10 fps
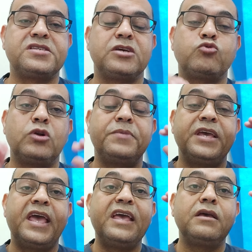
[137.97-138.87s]
It will
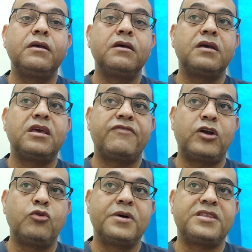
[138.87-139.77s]
be
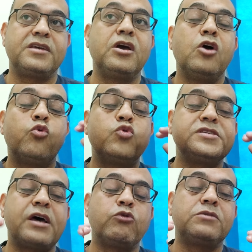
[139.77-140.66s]
encephalopathy
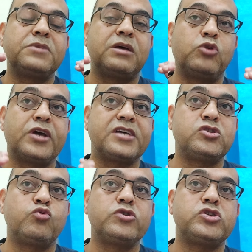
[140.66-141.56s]
without metabolic
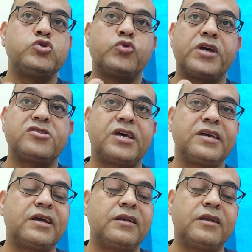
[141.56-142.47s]
acidosis, urea
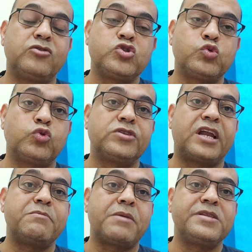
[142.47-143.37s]
cycle disorder
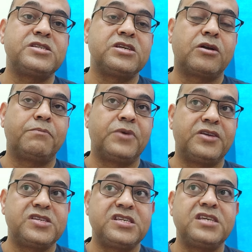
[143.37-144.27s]
and maple syrup
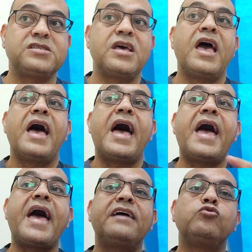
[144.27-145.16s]
disease,
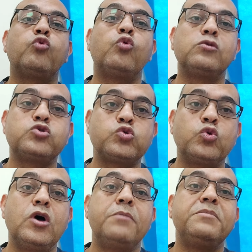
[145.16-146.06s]
and
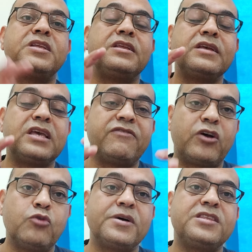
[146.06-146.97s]
also
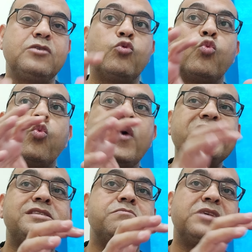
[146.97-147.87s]
encephalopathy
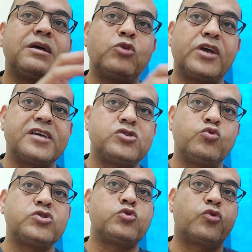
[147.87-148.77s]
with metabolic
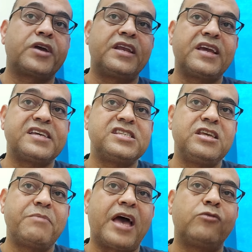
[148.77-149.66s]
acidosis, organic
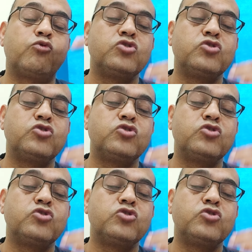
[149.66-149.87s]
acidemia and